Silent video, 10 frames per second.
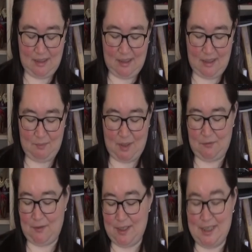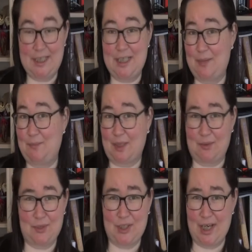and my first attempt at
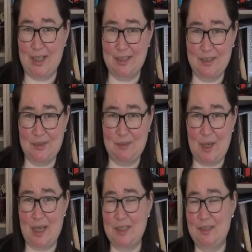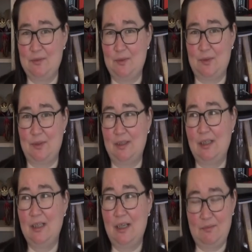crocheting to a pattern for,
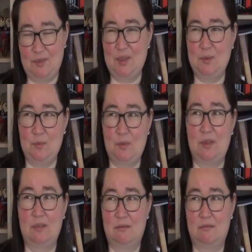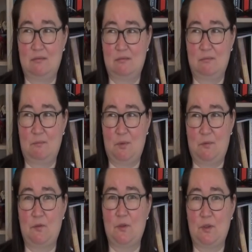I've done one
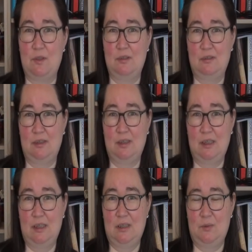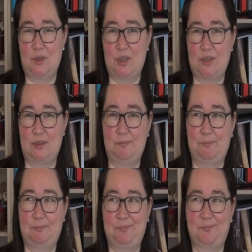before which
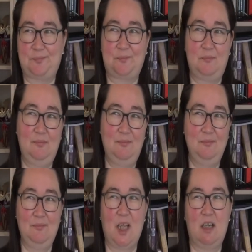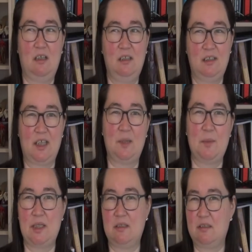kind of came
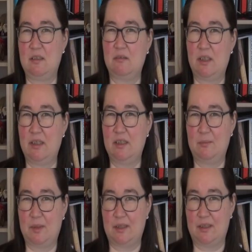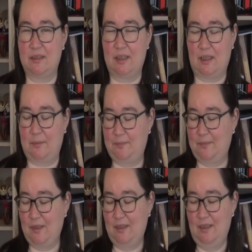out looking right, but yeah,
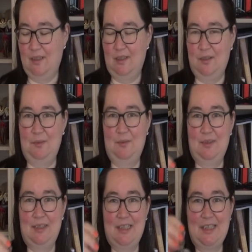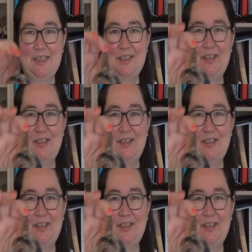this